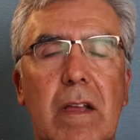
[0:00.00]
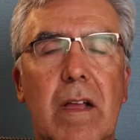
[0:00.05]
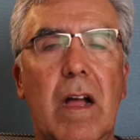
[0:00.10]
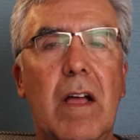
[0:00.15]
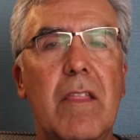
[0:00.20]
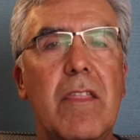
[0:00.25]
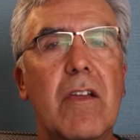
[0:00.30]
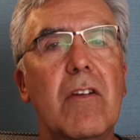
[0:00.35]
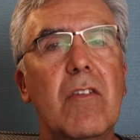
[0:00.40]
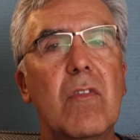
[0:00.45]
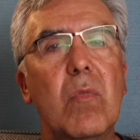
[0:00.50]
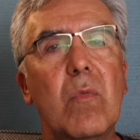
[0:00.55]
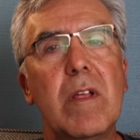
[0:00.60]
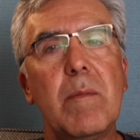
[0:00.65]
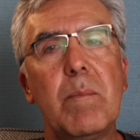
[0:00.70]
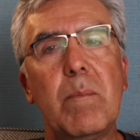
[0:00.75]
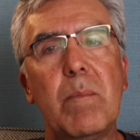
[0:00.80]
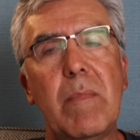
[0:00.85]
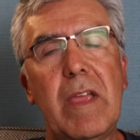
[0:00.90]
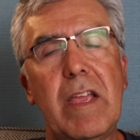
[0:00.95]
Uh, there is
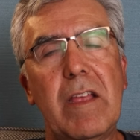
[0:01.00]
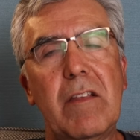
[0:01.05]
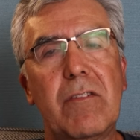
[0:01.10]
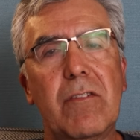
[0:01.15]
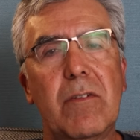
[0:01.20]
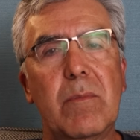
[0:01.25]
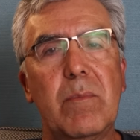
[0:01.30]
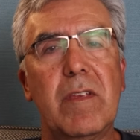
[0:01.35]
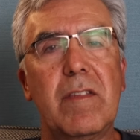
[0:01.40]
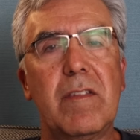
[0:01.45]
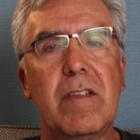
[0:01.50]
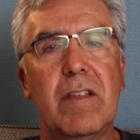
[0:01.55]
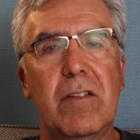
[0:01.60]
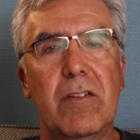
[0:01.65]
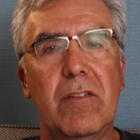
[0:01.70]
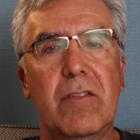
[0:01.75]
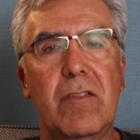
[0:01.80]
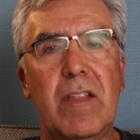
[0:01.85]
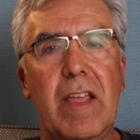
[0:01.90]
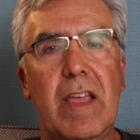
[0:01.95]
one major
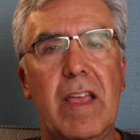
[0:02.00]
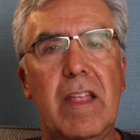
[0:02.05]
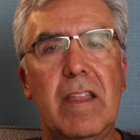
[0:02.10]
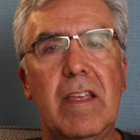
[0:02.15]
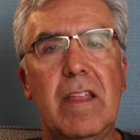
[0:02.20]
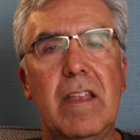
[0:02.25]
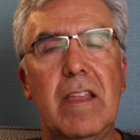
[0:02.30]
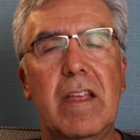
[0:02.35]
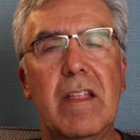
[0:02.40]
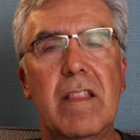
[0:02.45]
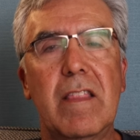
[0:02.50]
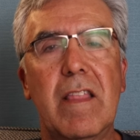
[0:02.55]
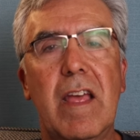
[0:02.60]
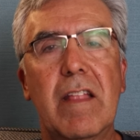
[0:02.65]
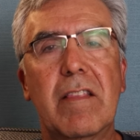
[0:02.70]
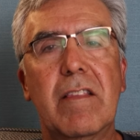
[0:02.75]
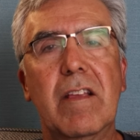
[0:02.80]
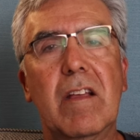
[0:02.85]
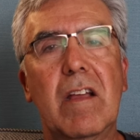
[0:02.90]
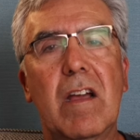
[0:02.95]
misunderstanding in
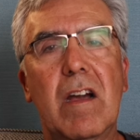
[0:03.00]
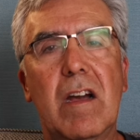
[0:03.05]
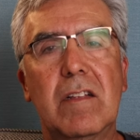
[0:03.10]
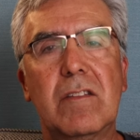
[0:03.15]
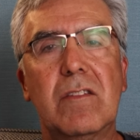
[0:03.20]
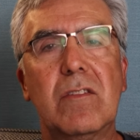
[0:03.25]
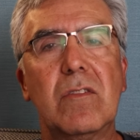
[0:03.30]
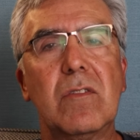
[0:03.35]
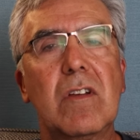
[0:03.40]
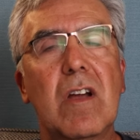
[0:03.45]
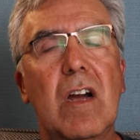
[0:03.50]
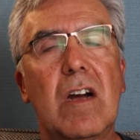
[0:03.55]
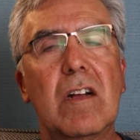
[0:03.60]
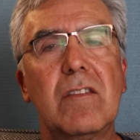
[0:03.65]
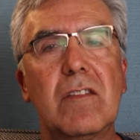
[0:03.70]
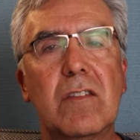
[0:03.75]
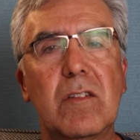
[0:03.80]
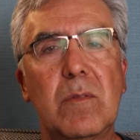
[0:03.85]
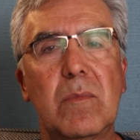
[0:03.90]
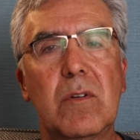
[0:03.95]
that the KAATSU
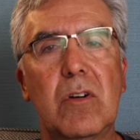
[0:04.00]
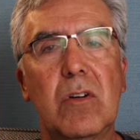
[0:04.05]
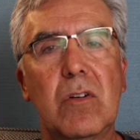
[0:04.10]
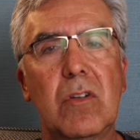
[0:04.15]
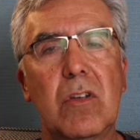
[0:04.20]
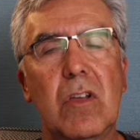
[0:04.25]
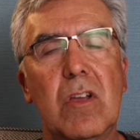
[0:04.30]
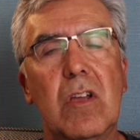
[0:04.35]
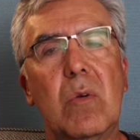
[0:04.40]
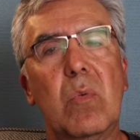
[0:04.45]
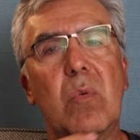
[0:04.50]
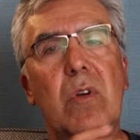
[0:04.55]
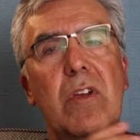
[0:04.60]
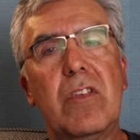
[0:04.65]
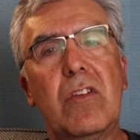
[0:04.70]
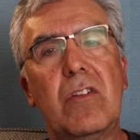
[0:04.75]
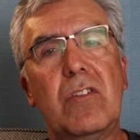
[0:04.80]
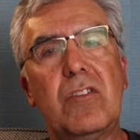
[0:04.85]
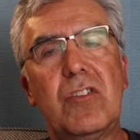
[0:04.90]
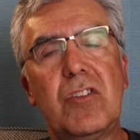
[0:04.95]
constant mode, where
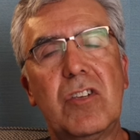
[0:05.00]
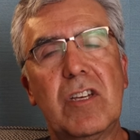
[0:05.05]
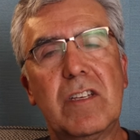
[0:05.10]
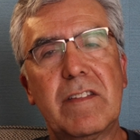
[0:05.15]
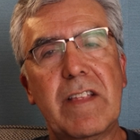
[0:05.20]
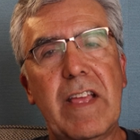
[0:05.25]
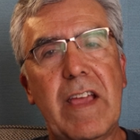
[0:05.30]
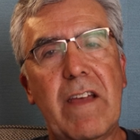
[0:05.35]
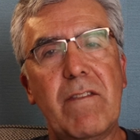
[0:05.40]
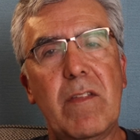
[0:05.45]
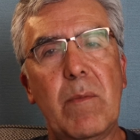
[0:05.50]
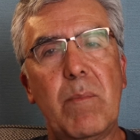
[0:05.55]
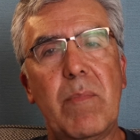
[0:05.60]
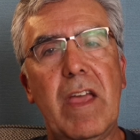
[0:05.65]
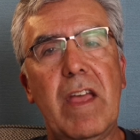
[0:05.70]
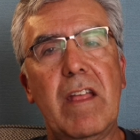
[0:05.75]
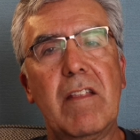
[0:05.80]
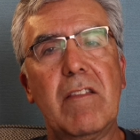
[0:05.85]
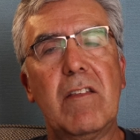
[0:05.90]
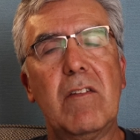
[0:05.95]
you just have the
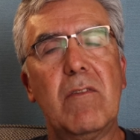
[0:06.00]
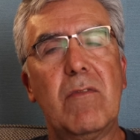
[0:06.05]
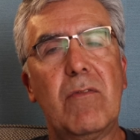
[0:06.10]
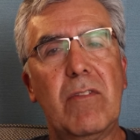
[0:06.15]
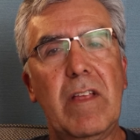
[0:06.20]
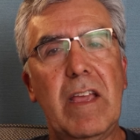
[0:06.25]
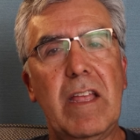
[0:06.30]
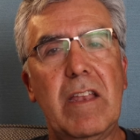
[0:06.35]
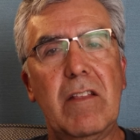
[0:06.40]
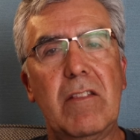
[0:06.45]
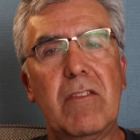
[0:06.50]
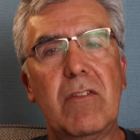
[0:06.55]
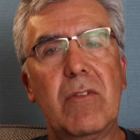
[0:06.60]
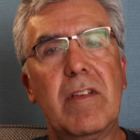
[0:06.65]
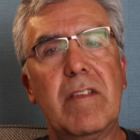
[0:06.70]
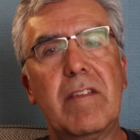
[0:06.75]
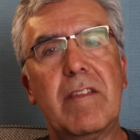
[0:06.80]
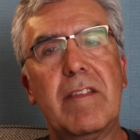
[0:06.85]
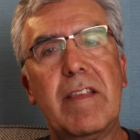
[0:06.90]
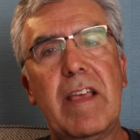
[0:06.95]
bands inflated to
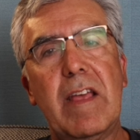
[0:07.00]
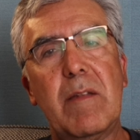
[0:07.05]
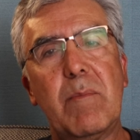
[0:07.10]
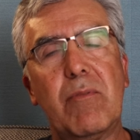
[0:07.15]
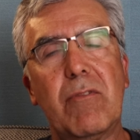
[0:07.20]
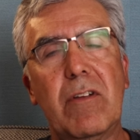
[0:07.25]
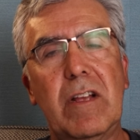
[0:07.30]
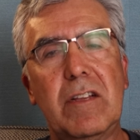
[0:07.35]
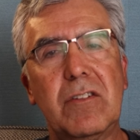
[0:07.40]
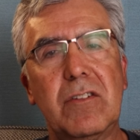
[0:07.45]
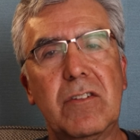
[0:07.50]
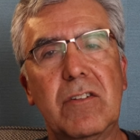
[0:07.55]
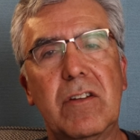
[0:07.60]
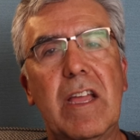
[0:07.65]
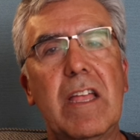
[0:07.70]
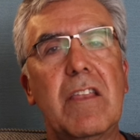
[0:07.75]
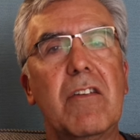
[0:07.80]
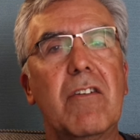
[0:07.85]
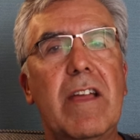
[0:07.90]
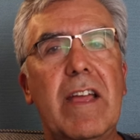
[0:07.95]
a set pressure
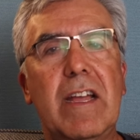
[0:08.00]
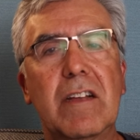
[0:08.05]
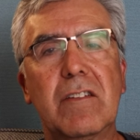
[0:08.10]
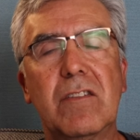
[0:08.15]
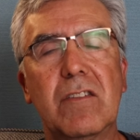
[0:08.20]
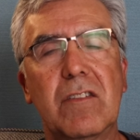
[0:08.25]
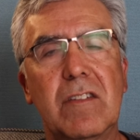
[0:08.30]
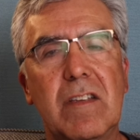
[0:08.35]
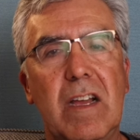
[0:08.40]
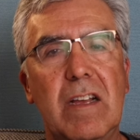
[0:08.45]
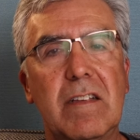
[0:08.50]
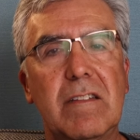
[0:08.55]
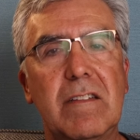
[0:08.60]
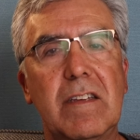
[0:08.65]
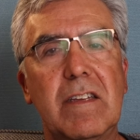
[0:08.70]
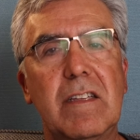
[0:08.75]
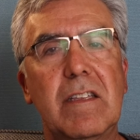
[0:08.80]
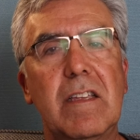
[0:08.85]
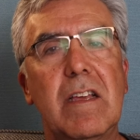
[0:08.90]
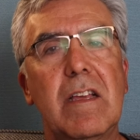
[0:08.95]
and you're
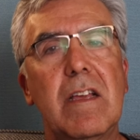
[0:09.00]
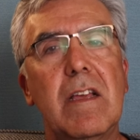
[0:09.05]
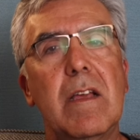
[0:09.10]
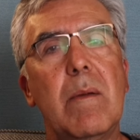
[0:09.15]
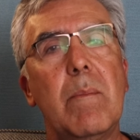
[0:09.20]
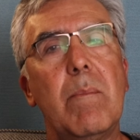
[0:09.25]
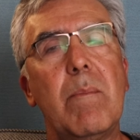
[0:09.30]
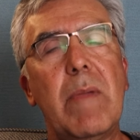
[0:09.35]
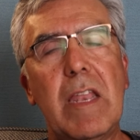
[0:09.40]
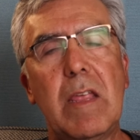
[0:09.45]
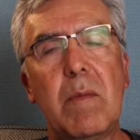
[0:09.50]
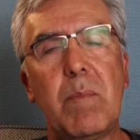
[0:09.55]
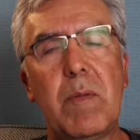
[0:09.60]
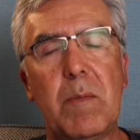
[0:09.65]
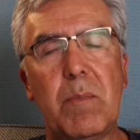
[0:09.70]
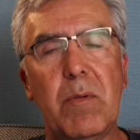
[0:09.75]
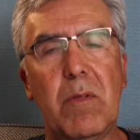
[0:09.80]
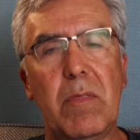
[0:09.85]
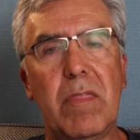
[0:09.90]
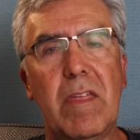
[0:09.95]
exercising, many
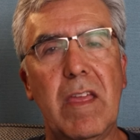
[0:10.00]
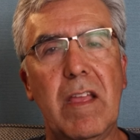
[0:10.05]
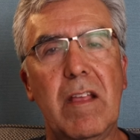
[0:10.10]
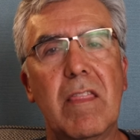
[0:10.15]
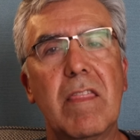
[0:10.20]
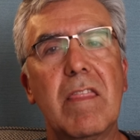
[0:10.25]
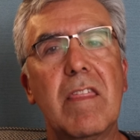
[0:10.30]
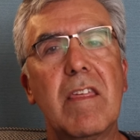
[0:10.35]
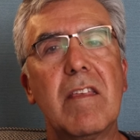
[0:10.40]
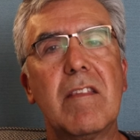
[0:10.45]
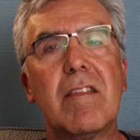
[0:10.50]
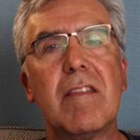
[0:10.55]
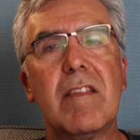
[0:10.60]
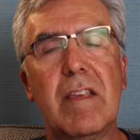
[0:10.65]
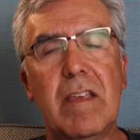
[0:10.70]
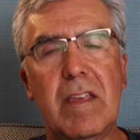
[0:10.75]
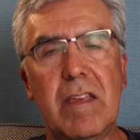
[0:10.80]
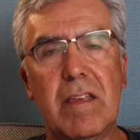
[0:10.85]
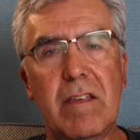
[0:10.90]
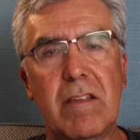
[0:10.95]
people think this
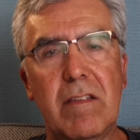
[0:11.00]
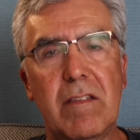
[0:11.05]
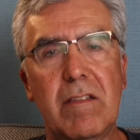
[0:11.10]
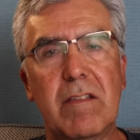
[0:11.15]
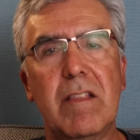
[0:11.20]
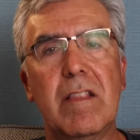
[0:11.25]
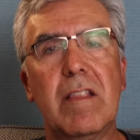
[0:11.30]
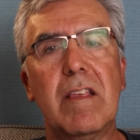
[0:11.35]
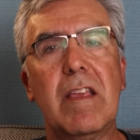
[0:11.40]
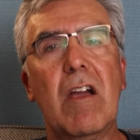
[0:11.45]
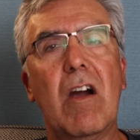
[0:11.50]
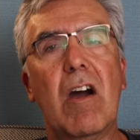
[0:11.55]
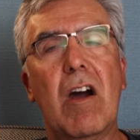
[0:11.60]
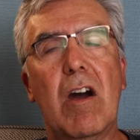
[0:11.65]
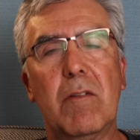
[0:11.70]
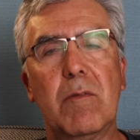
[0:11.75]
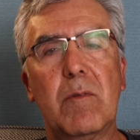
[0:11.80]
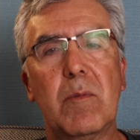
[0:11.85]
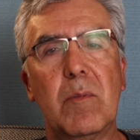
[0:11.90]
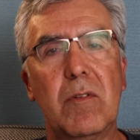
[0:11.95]
is the
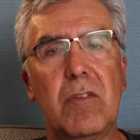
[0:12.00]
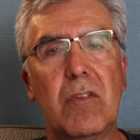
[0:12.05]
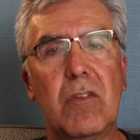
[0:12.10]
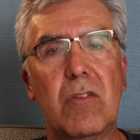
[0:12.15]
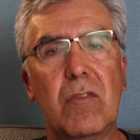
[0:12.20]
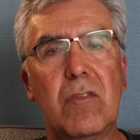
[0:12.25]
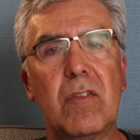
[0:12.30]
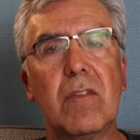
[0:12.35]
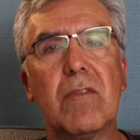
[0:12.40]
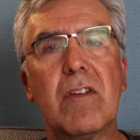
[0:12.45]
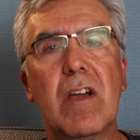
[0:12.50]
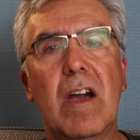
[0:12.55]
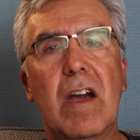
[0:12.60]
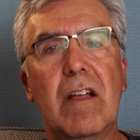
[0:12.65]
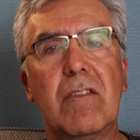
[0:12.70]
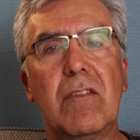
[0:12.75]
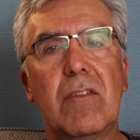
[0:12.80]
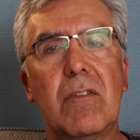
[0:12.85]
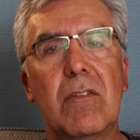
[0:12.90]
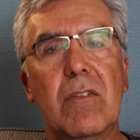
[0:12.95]
optimal use of
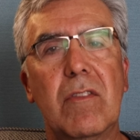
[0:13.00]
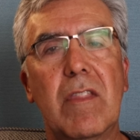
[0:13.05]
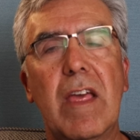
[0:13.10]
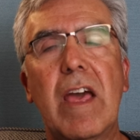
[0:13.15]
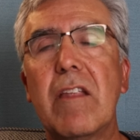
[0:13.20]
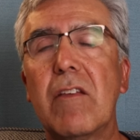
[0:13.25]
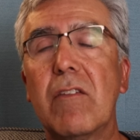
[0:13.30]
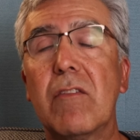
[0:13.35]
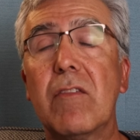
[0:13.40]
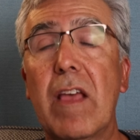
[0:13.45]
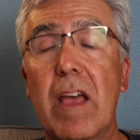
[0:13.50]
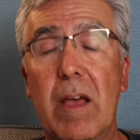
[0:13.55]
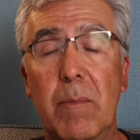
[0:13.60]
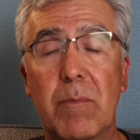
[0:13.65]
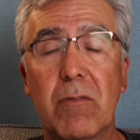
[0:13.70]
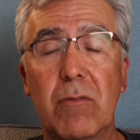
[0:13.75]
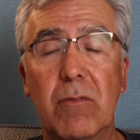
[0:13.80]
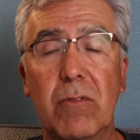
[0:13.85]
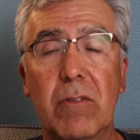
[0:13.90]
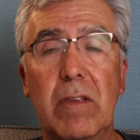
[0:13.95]
KAATSU. That is
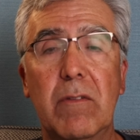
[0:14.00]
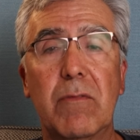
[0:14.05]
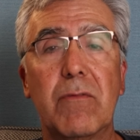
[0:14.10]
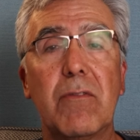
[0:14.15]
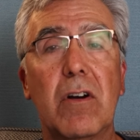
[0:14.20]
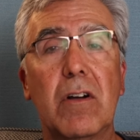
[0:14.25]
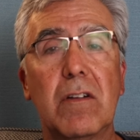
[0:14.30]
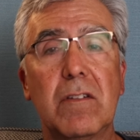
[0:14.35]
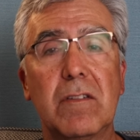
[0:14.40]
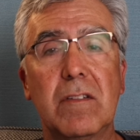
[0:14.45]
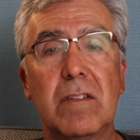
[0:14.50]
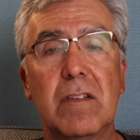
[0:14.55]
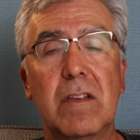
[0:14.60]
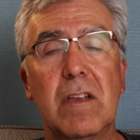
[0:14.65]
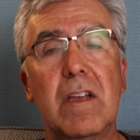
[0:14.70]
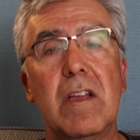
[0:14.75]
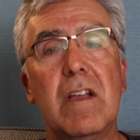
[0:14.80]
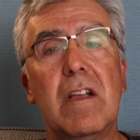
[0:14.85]
absolutely false.